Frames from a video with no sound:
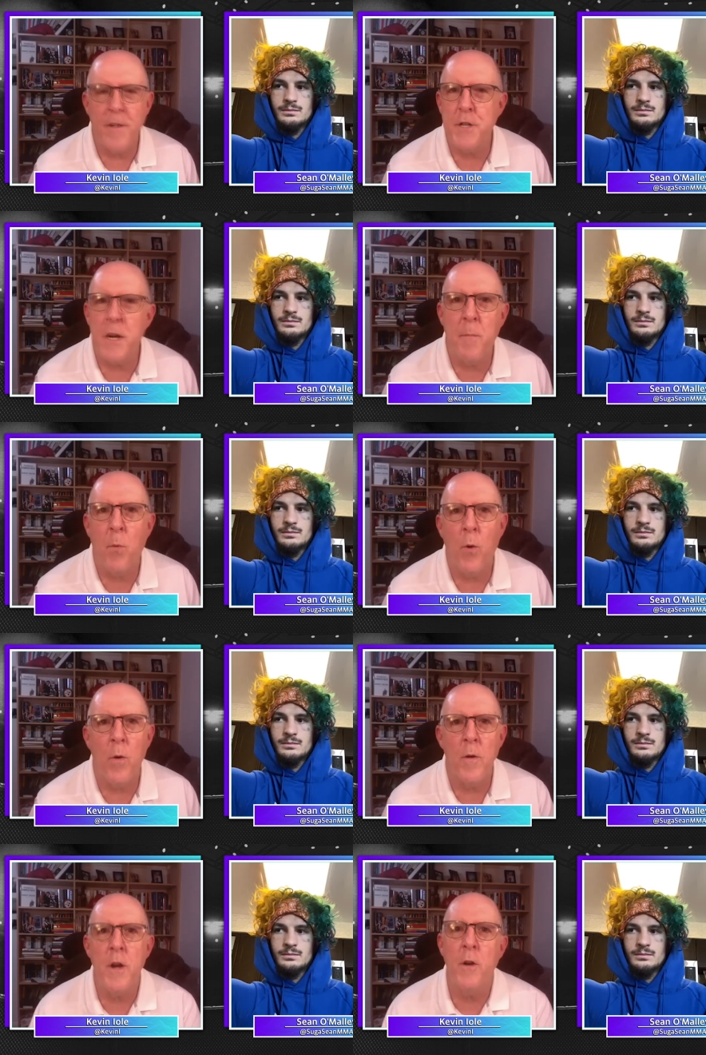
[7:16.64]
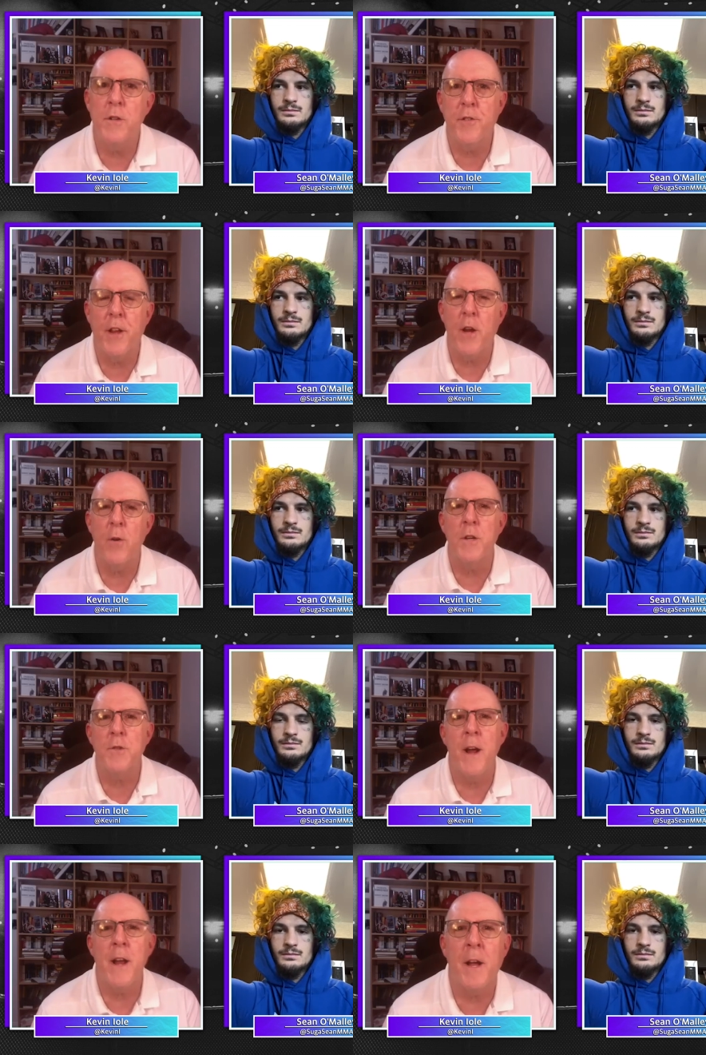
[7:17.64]
Speaker 1: gym, more you know, like you're in
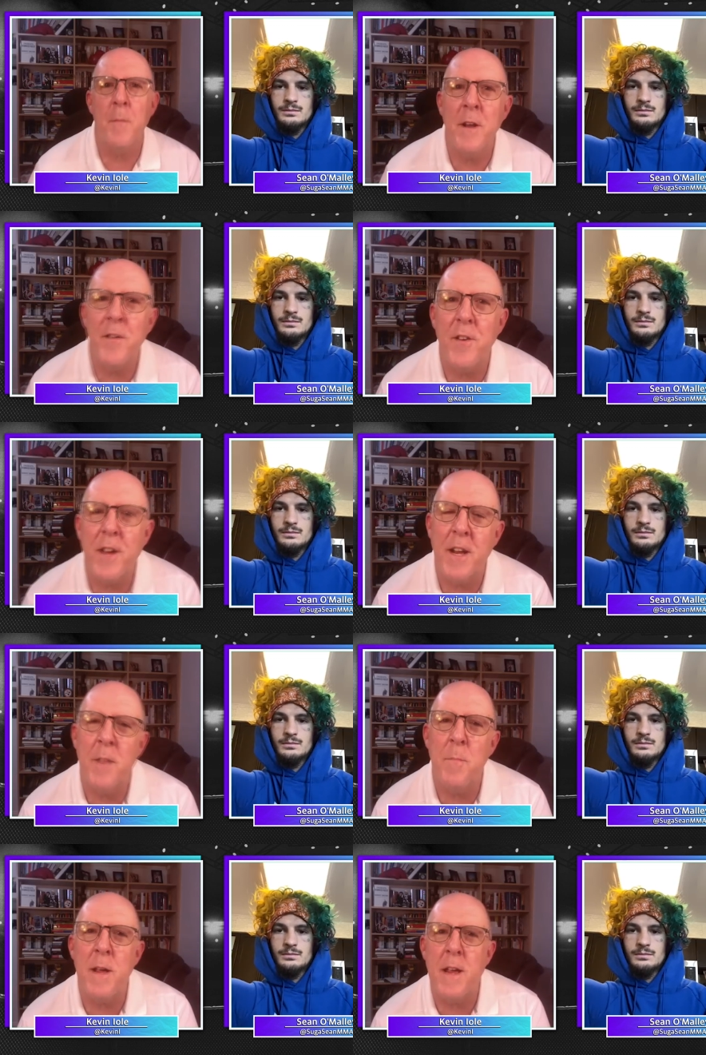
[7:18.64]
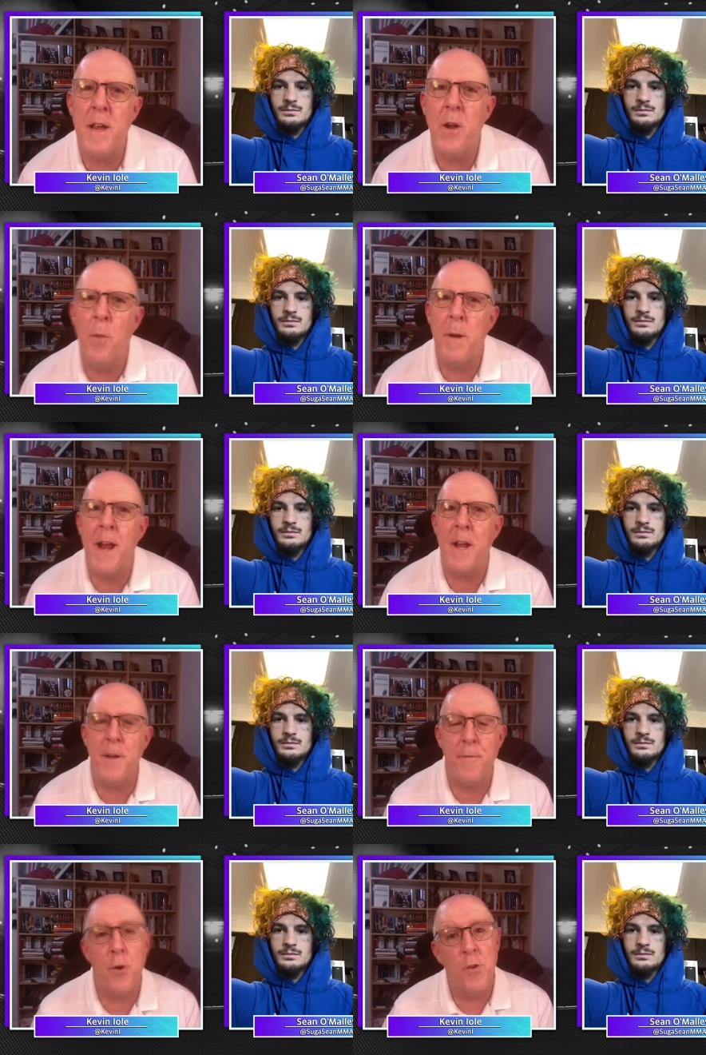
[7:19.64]
training? I mean, is it going to be, you know, be any
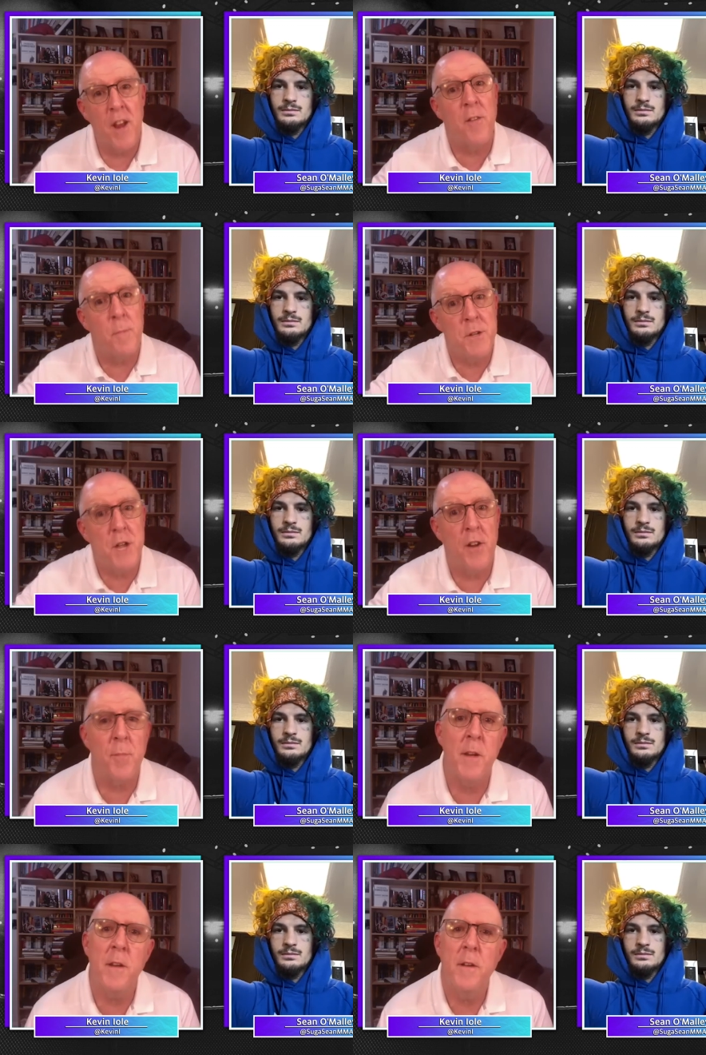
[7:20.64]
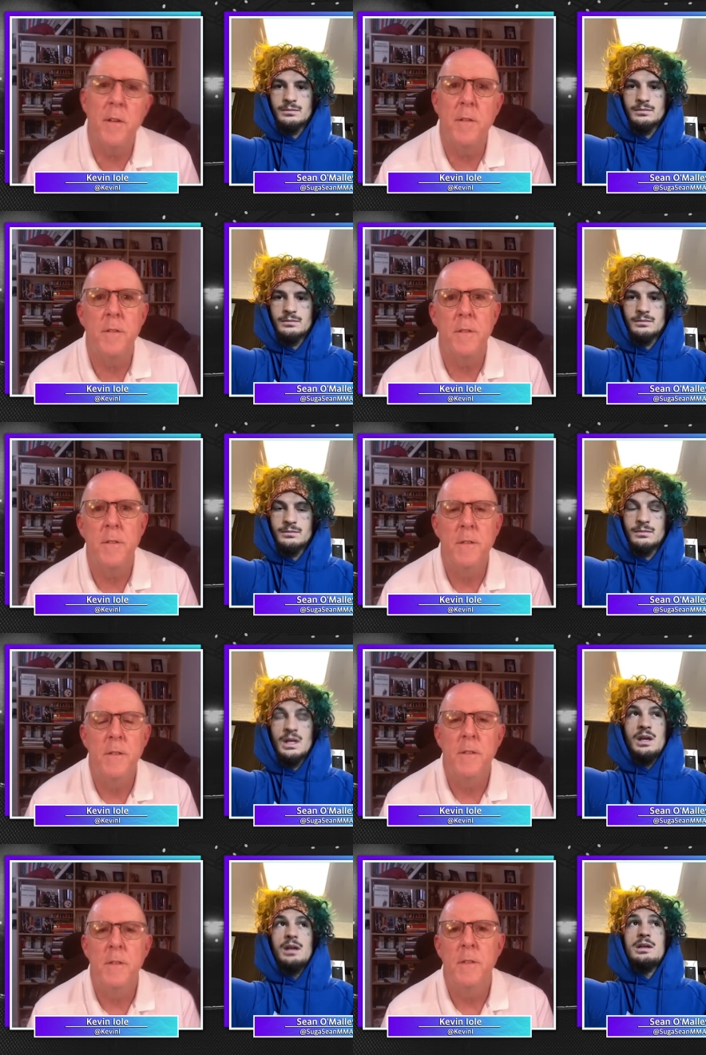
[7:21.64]
different or take some adjustment?
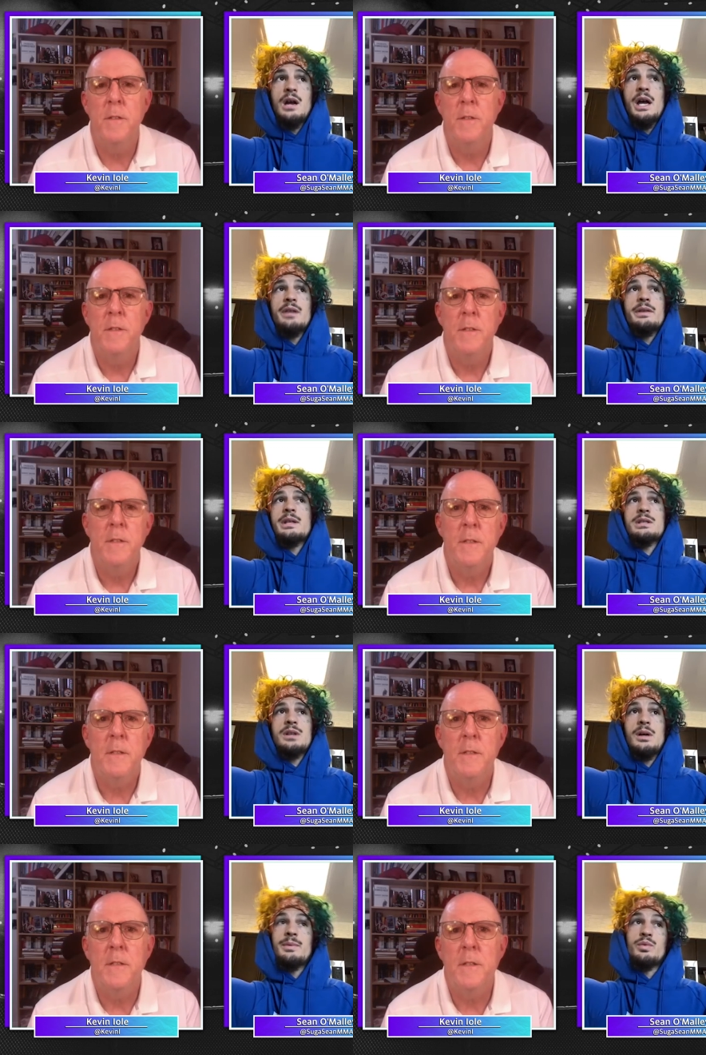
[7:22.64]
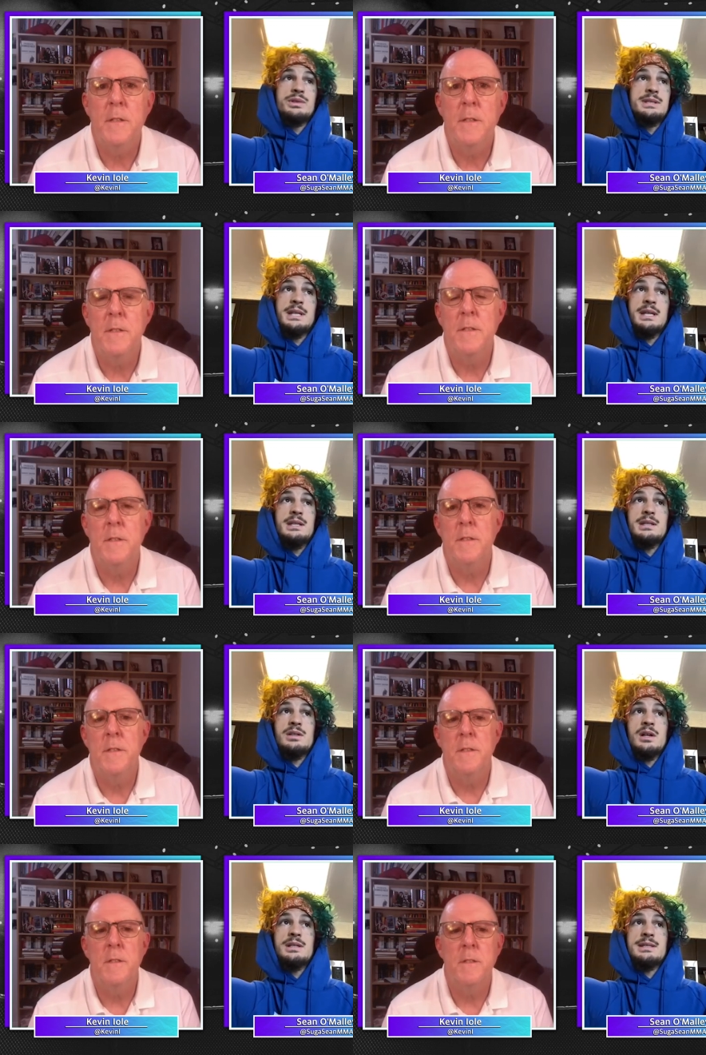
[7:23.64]
Speaker 2: No, I don't think so. I mean, we'll see. It's
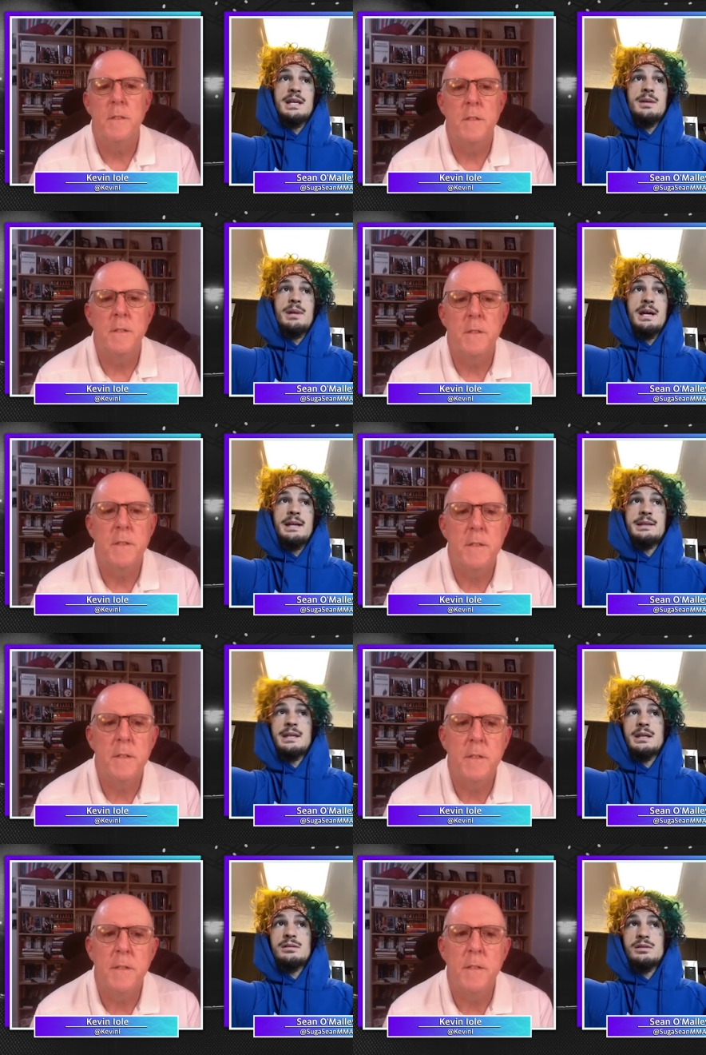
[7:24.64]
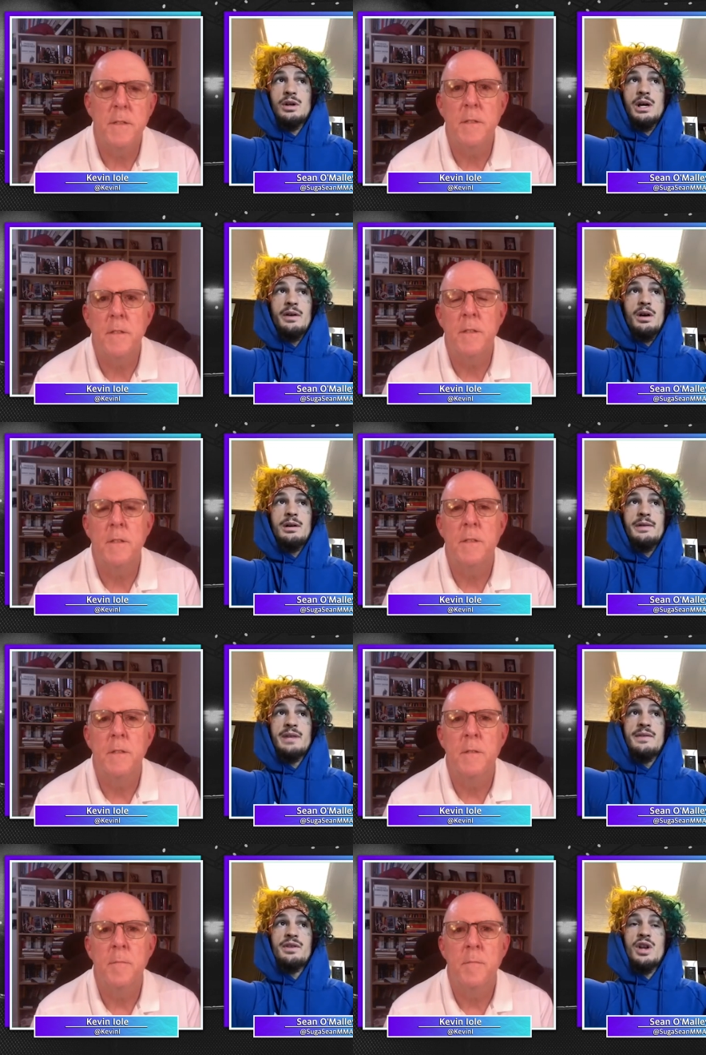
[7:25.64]
hard to say, but I think, you know, I've
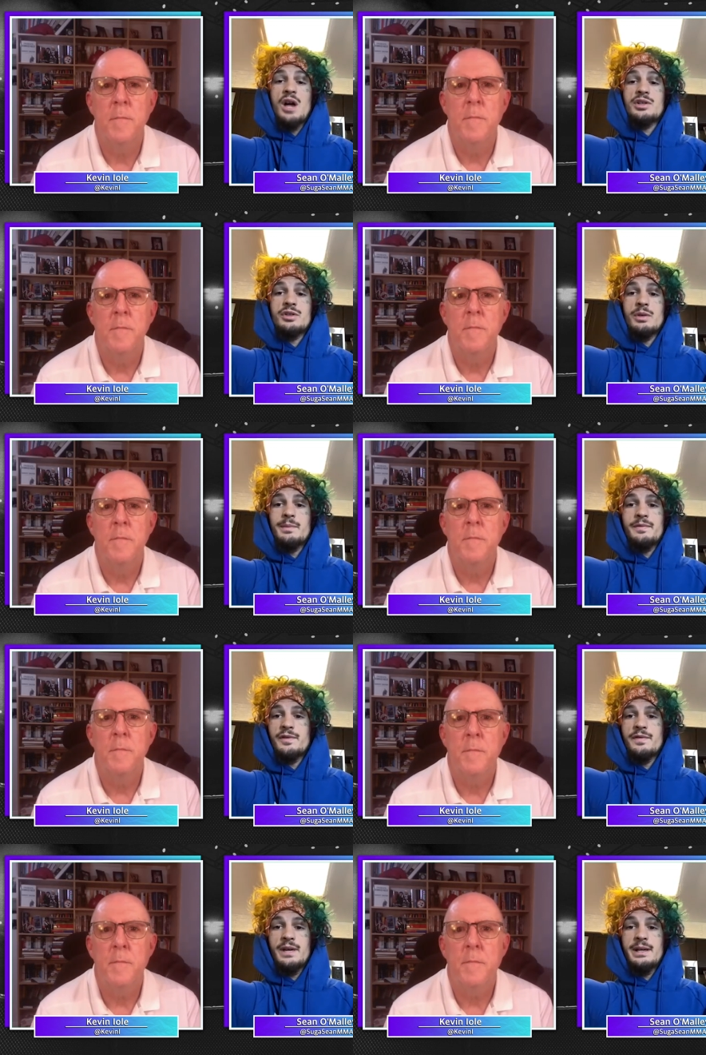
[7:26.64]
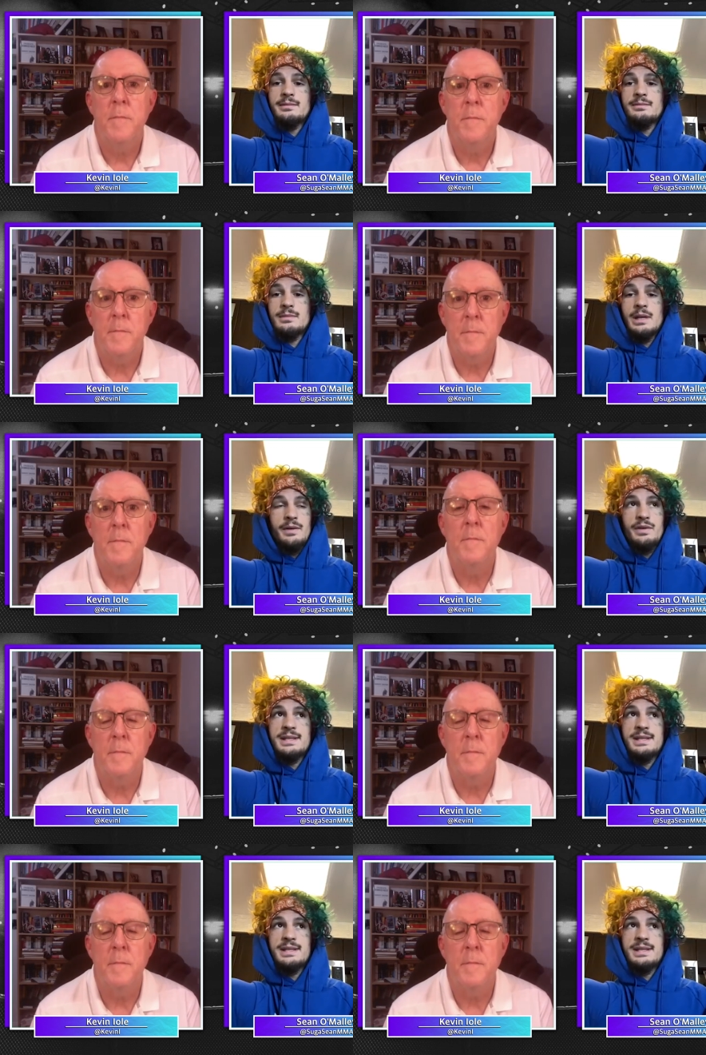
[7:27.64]
never not shown up for a fight. Every